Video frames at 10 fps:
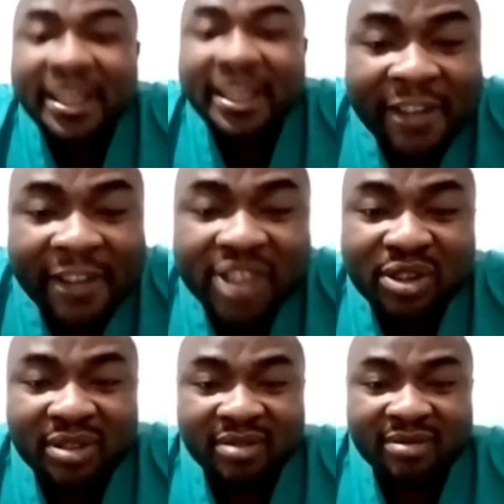
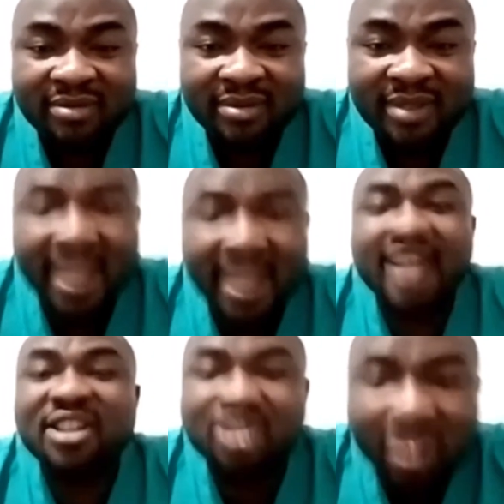infection. It
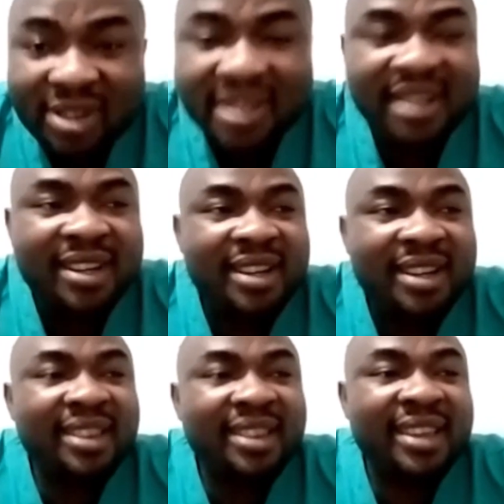is just
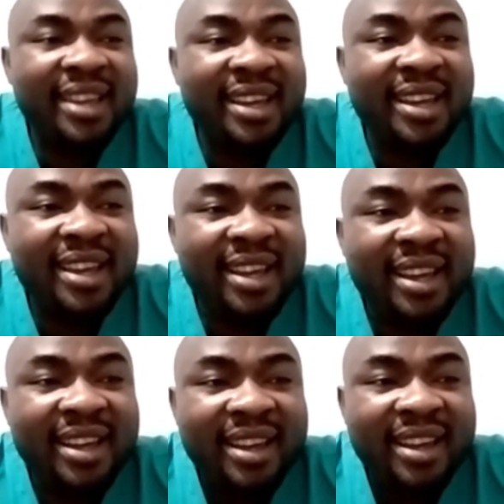the
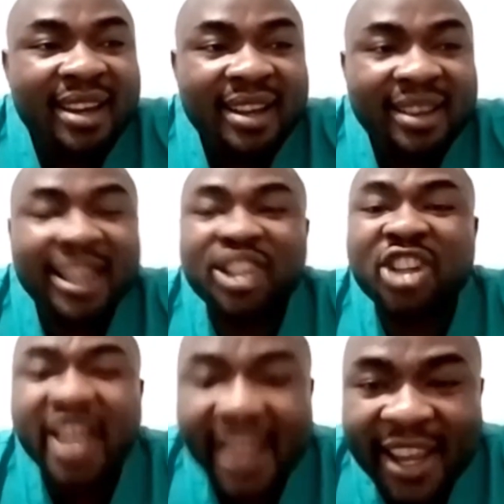
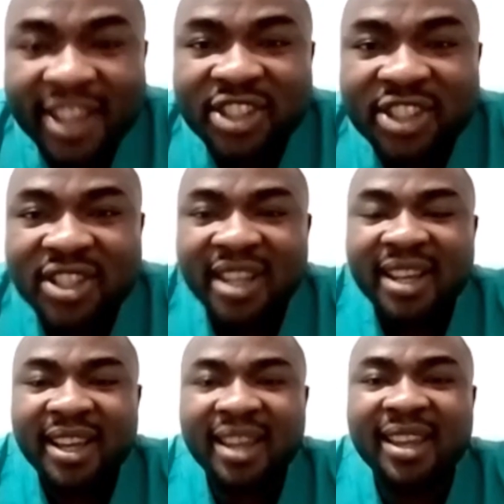change
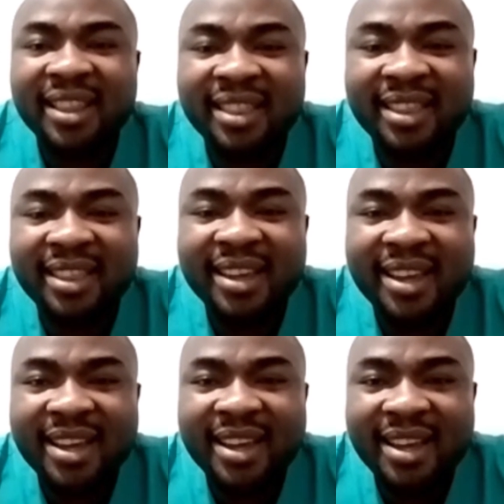in
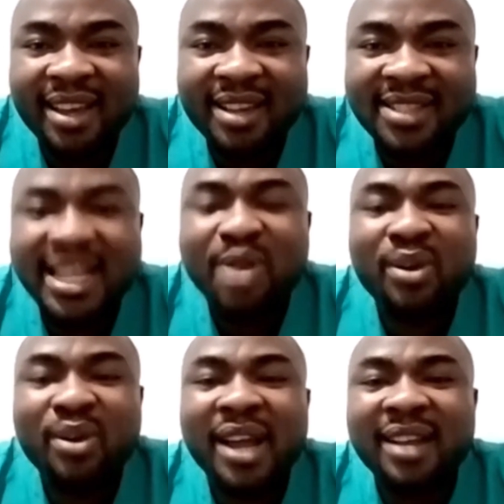the
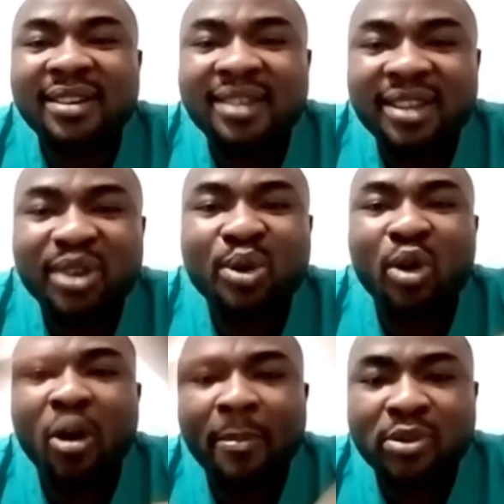cellular,
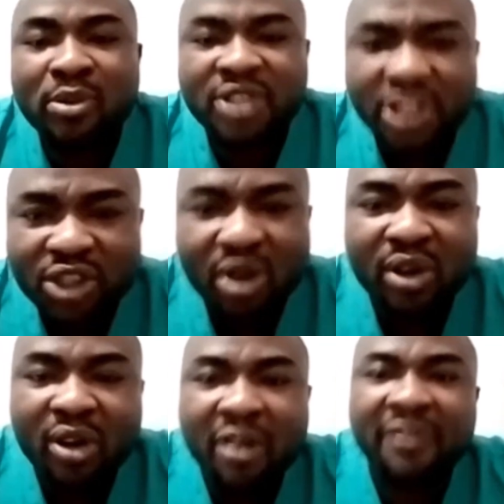
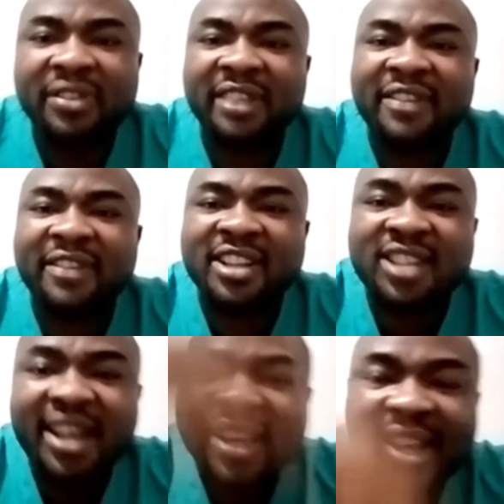composition of the
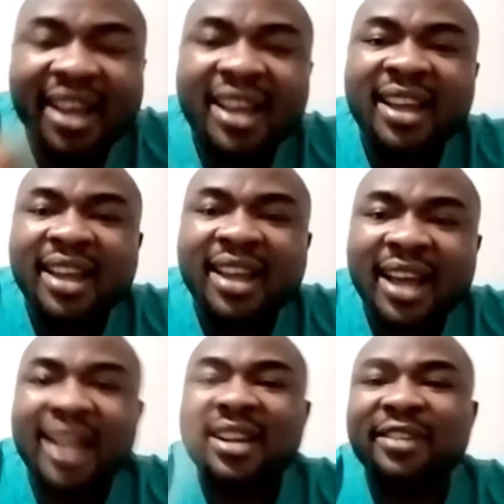vagina
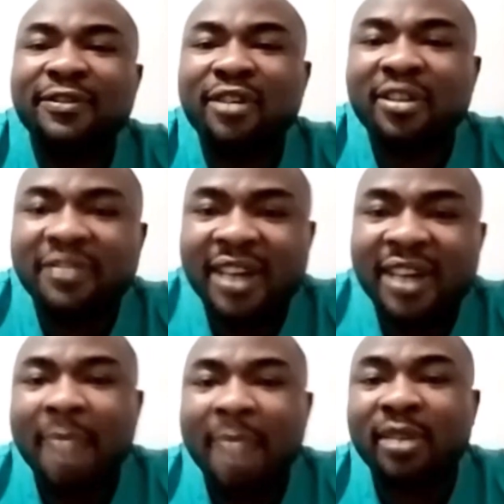and the
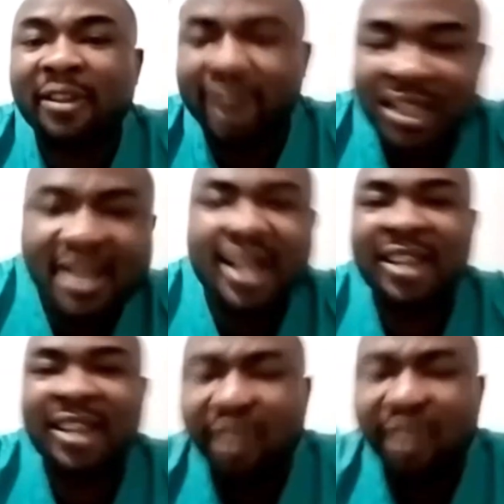vulva, and the vagina,
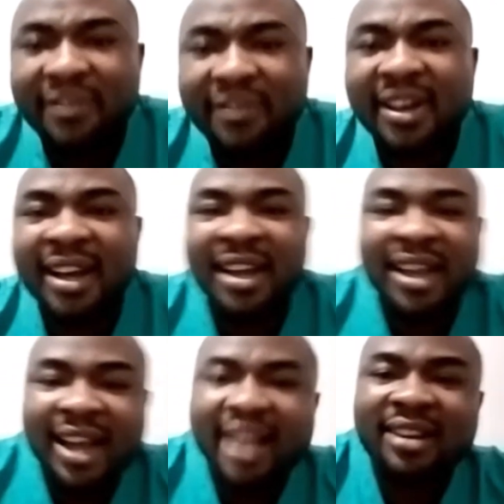the vulva,
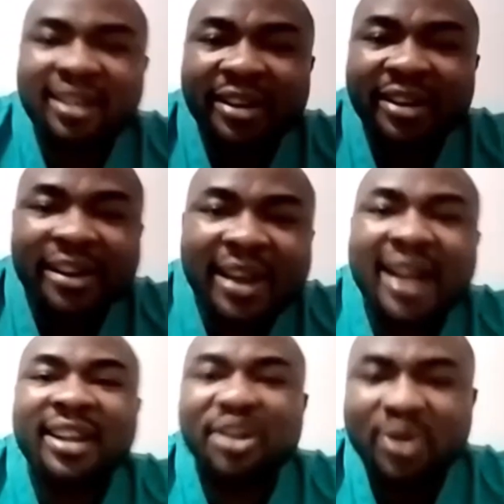and area,
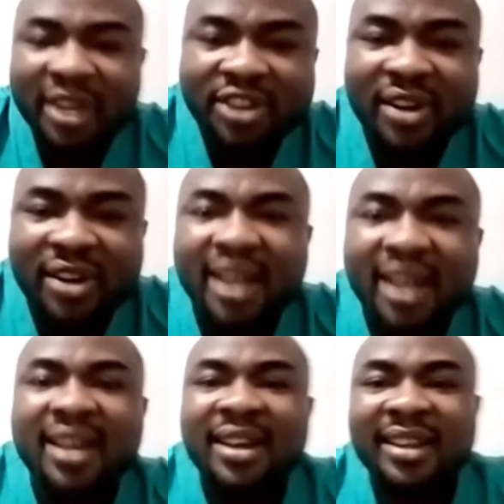and the
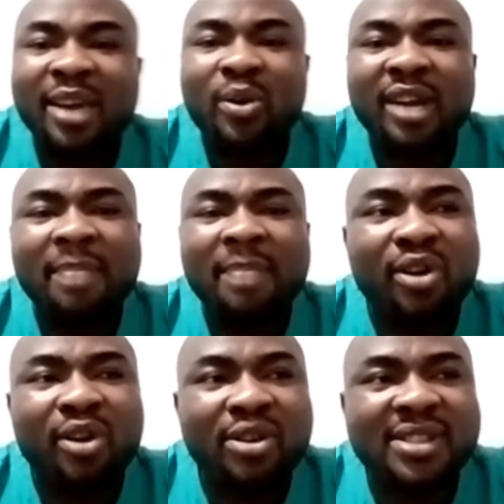urethra, that will not
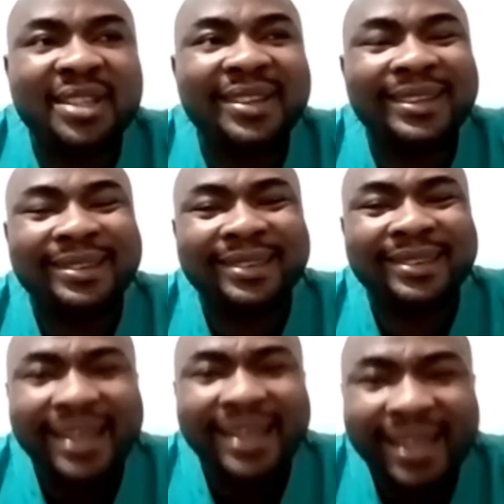be causing the
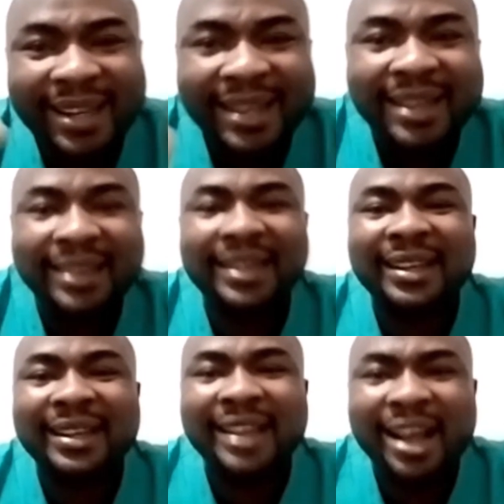thinning, the
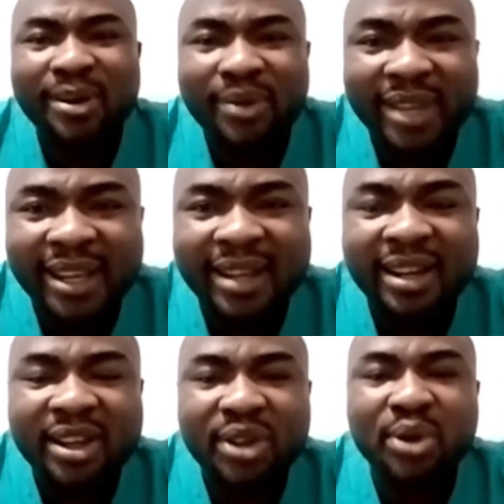
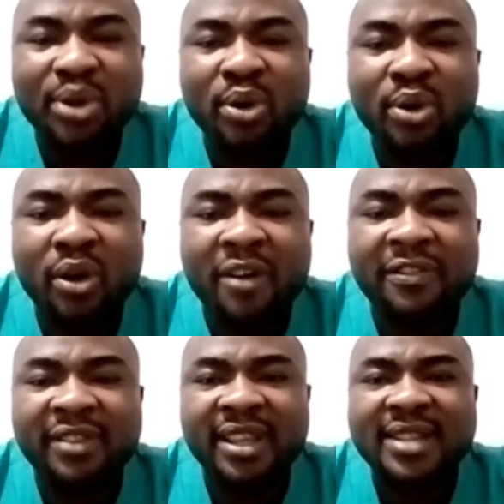narrowing,
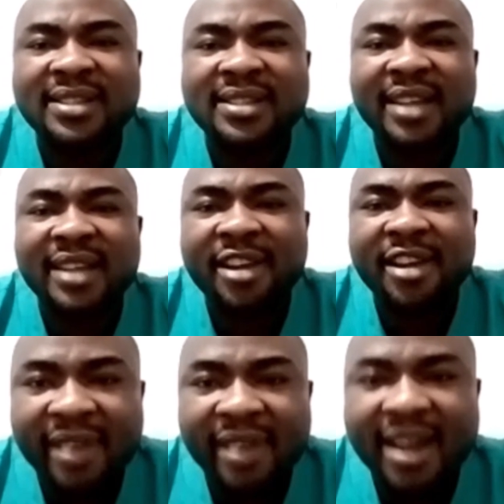of these
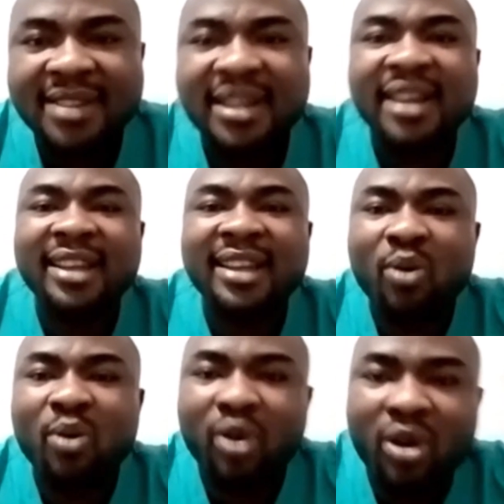areas that
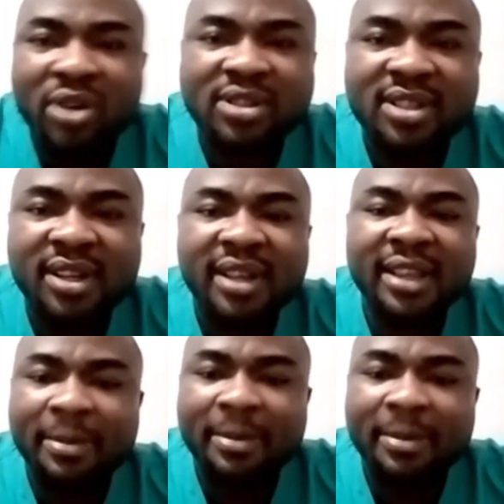will cause the